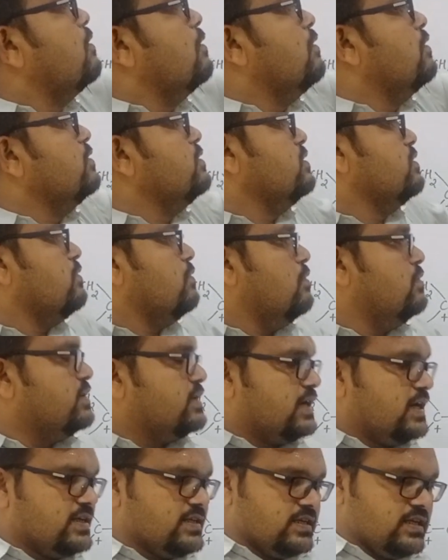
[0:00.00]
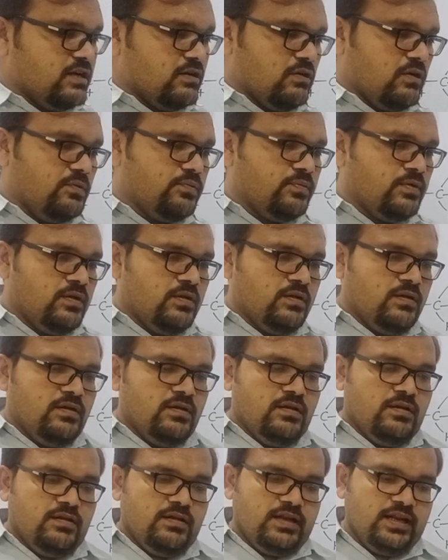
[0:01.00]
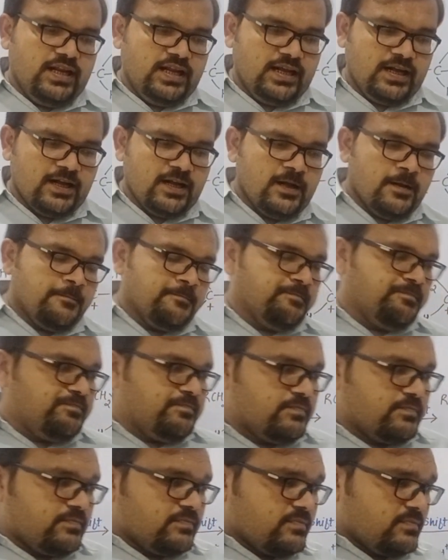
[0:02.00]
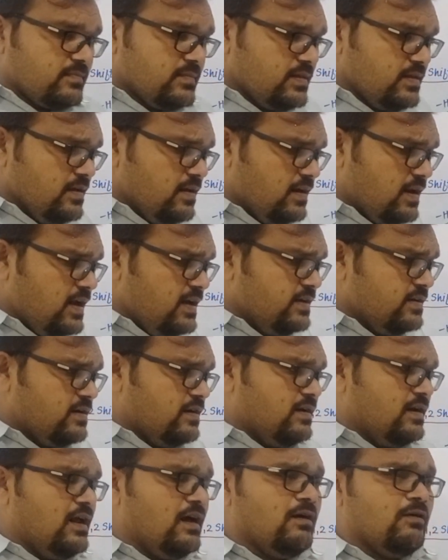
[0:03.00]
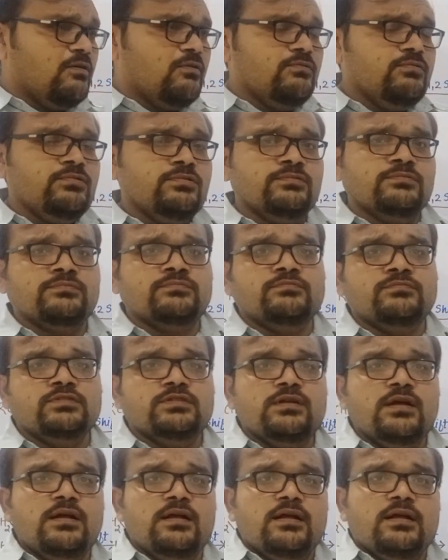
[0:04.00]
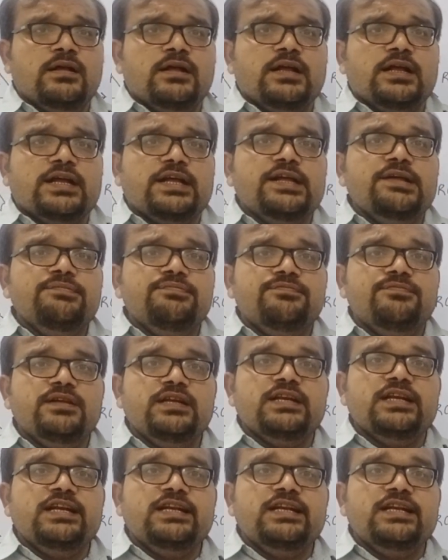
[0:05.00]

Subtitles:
or contraction of ring. Right now, if we